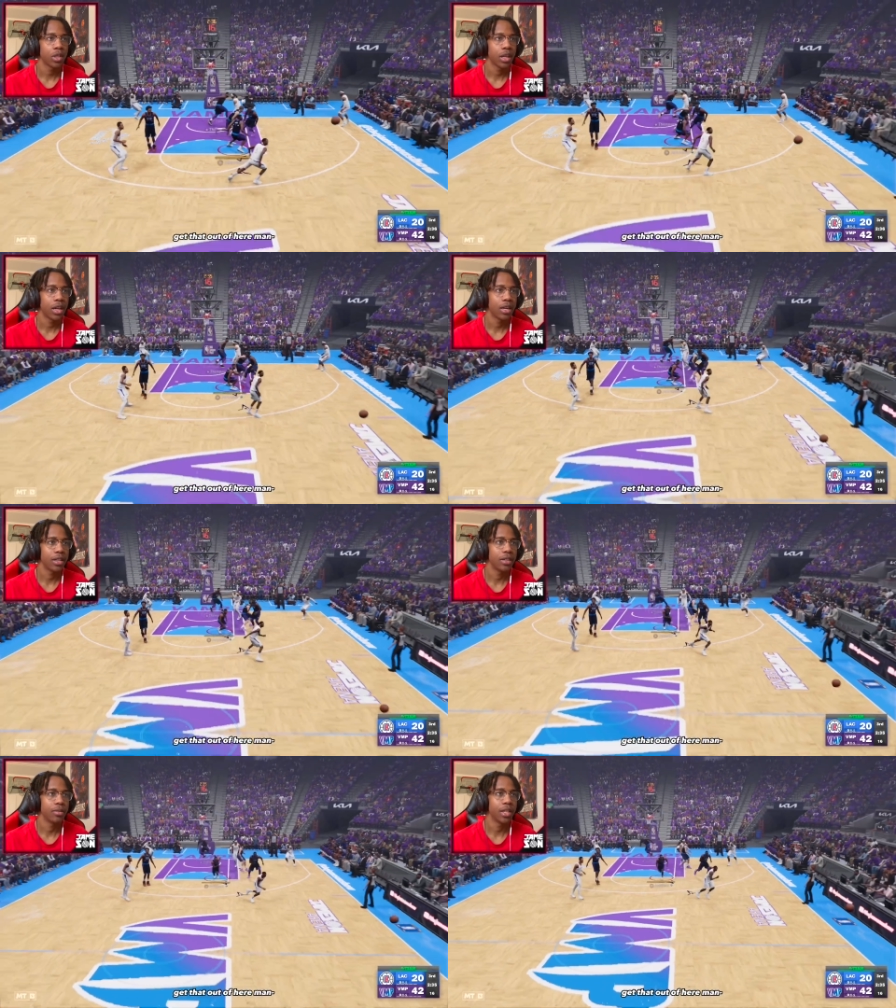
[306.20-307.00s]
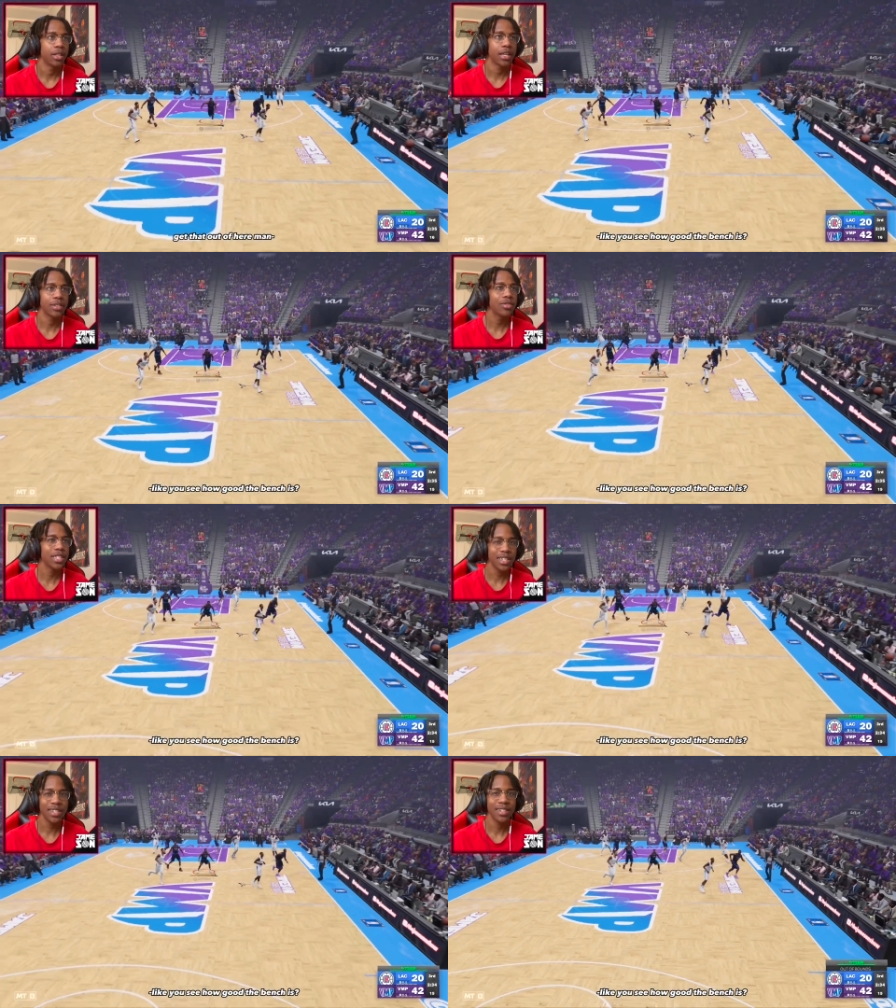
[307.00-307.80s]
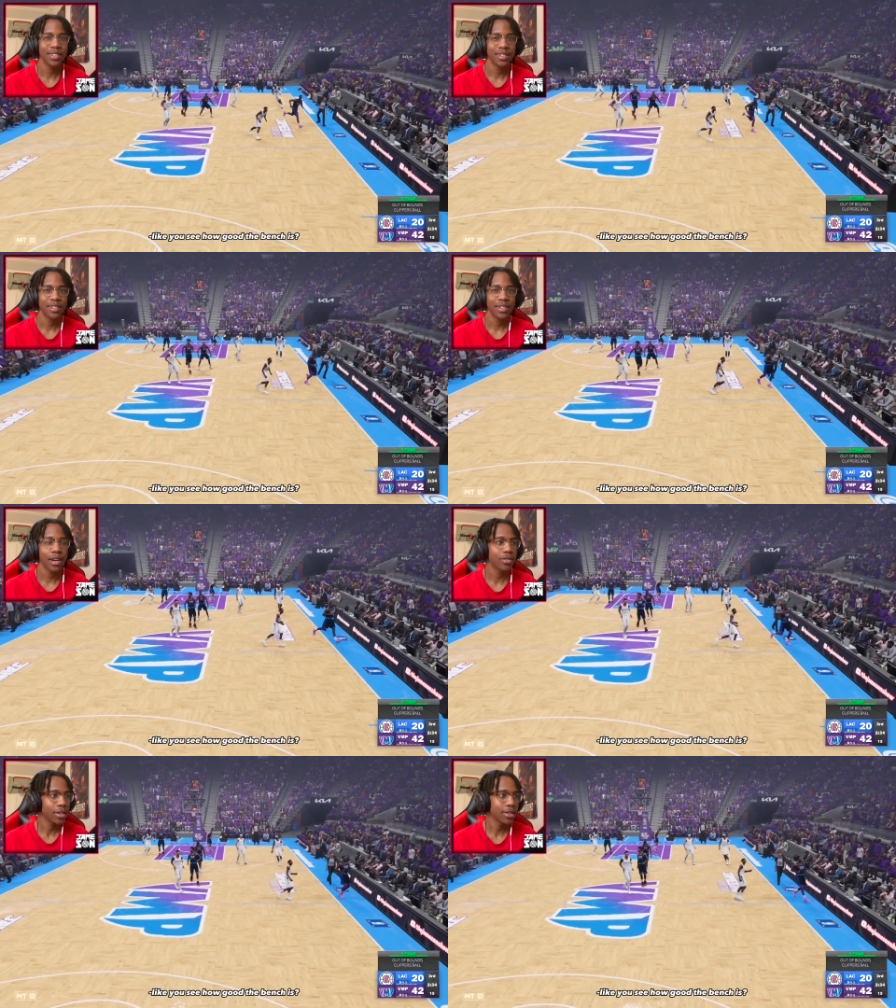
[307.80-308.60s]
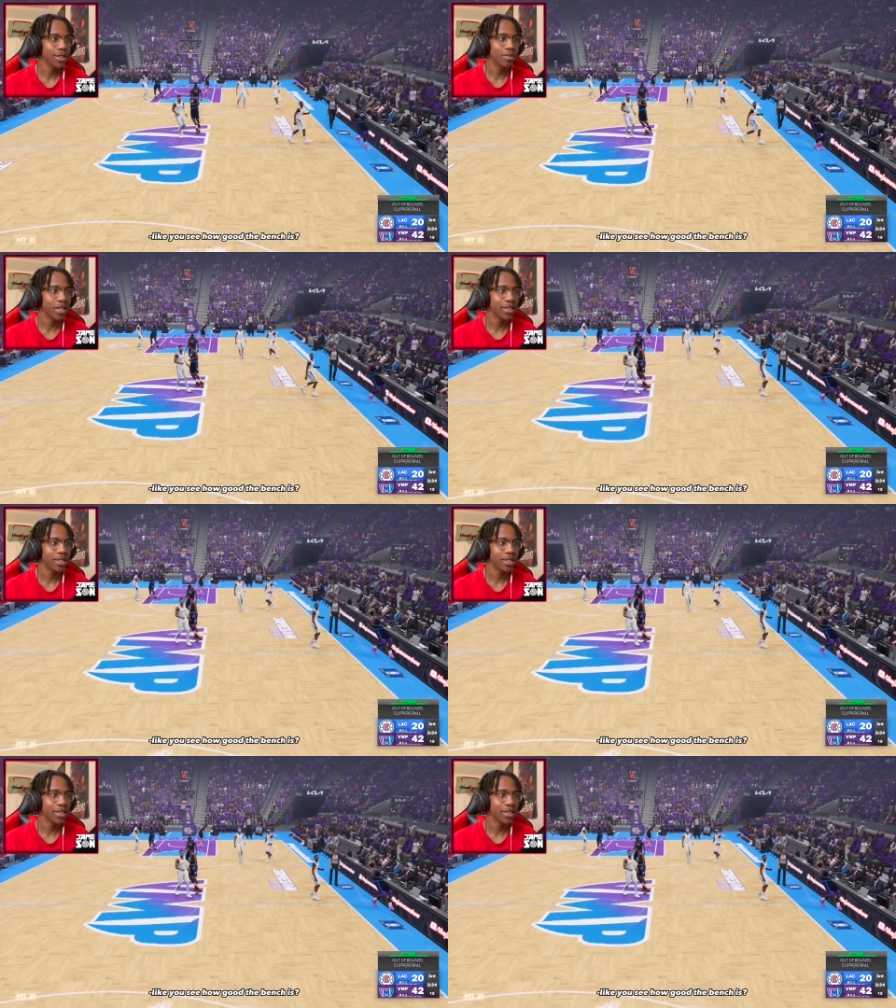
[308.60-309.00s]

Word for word: Got out of here. Like, you see how good the bench